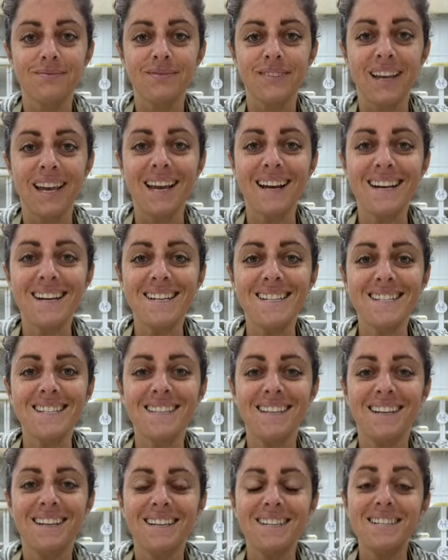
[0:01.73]
Hey guys,
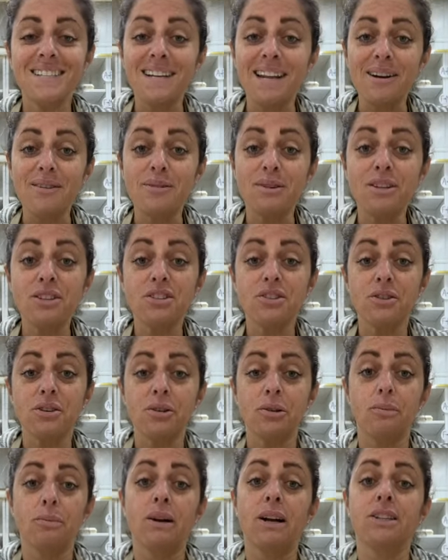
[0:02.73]
today I want to show
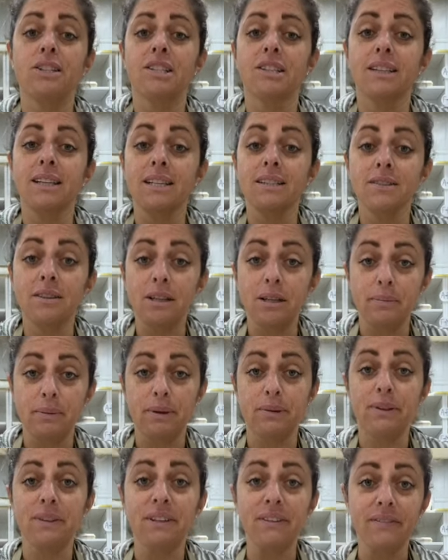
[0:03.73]
you a project that's going to be
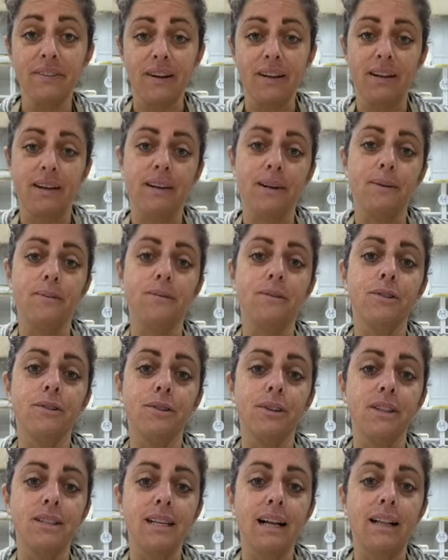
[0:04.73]
really fun and helpful
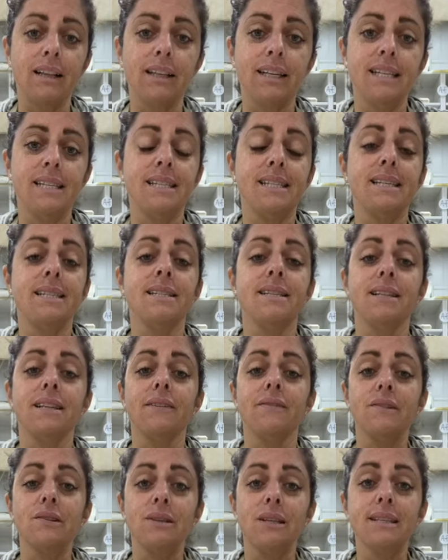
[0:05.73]
this holiday season
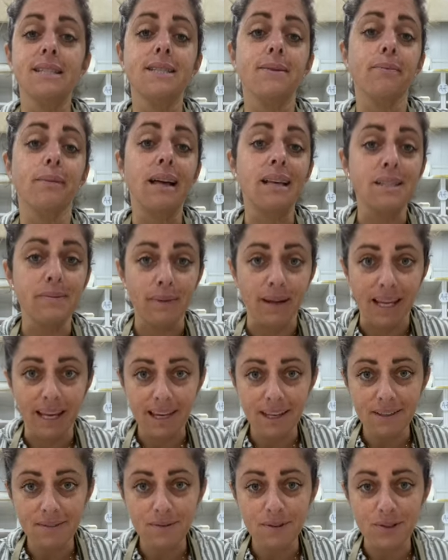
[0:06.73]
if you need some last minute
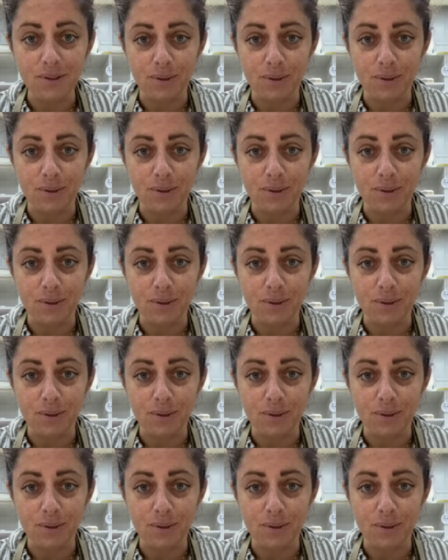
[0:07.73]
gifts